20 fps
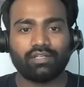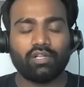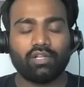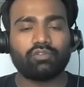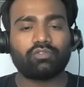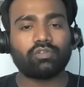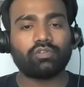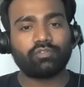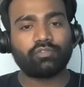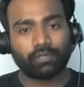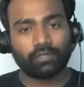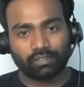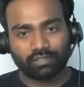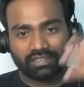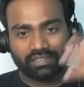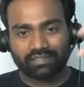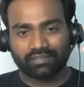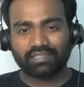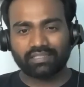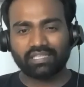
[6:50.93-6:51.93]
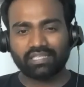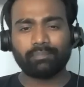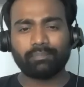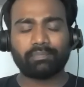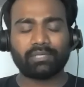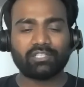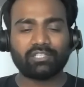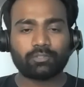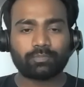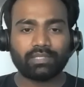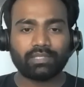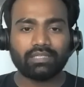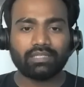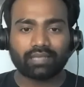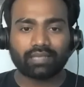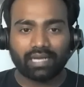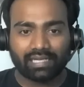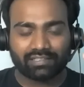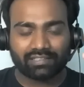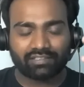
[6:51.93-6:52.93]
So follow these three principles
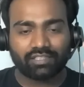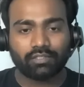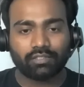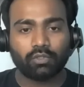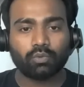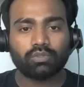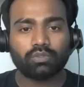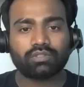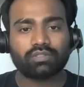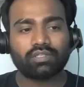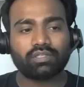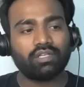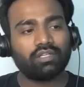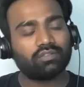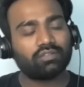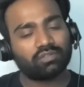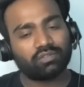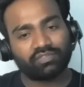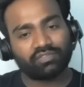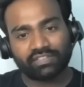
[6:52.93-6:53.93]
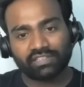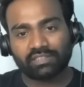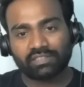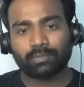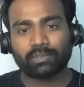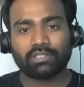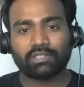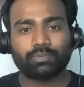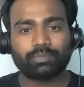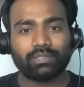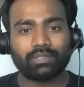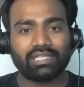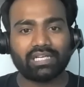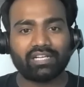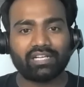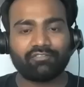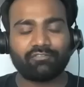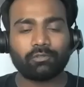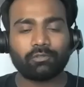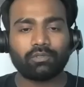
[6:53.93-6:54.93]
as the do's. So first principle that
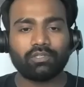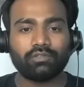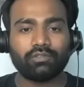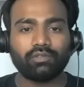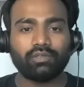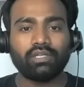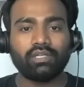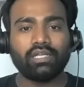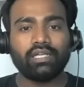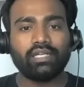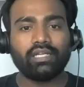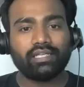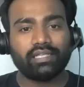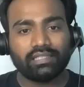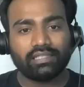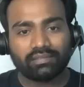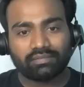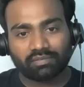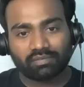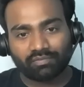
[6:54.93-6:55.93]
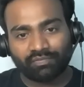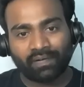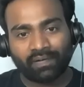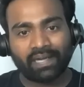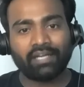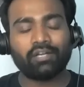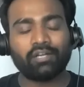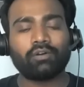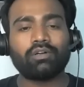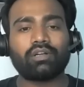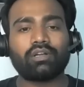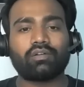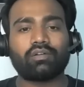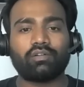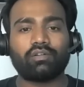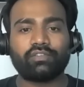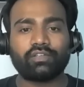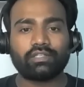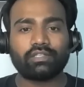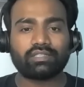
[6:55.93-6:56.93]
I've told you is find out
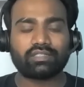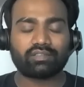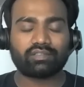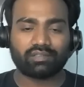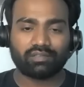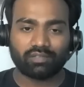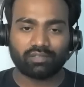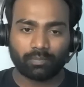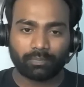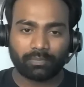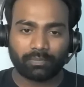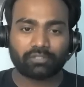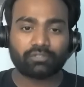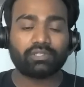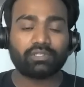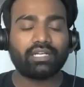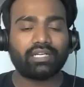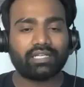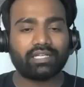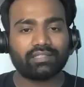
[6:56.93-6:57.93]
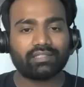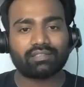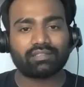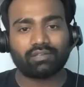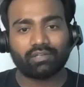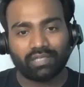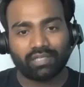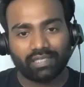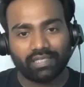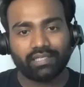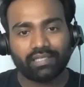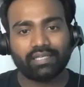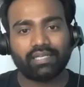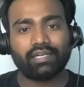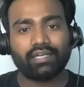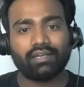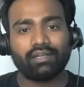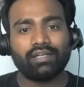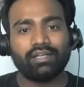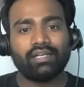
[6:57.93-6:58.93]
offers, opportunities on
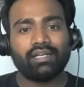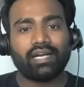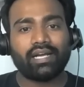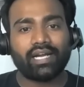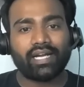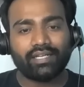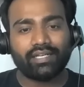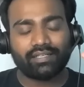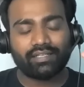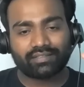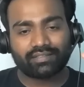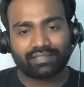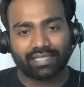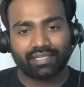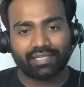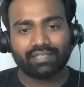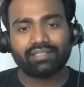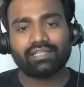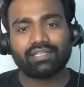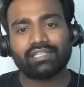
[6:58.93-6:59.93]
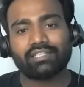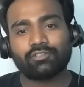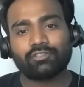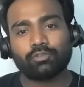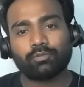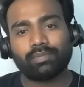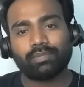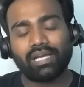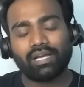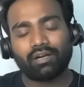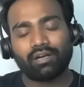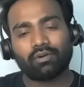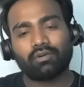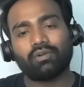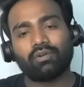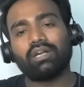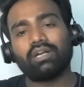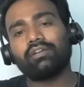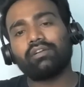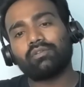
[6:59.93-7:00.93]
LinkedIn and send the resume
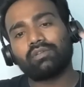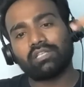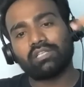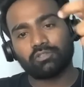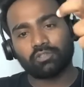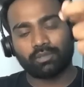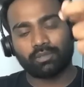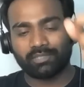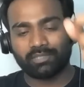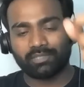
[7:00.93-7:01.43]
according to the job